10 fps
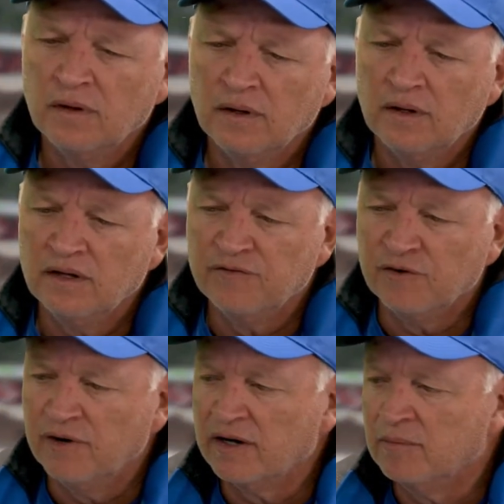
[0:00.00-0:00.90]
if
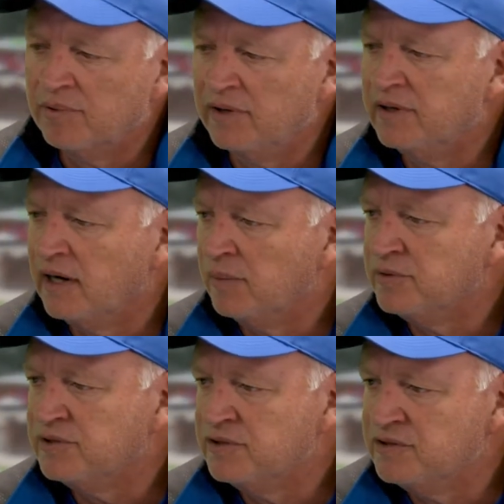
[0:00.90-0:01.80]
you're not completing a high
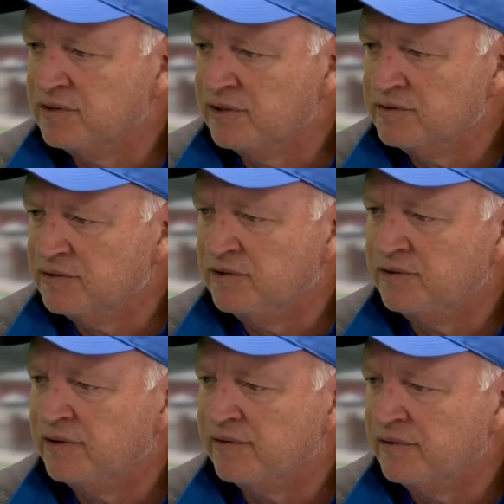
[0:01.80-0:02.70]
percentage of those, then you're
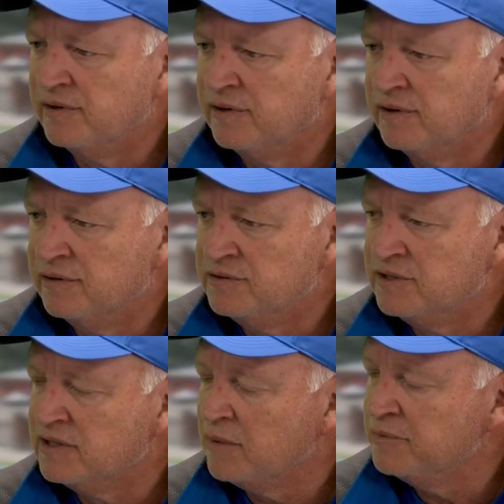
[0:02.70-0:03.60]
definitely going to lose
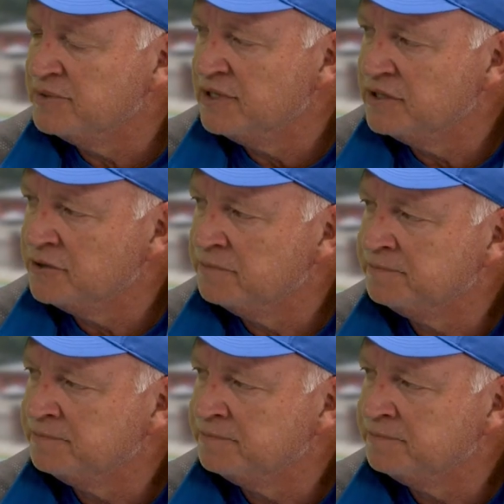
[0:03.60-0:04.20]
the time of possession.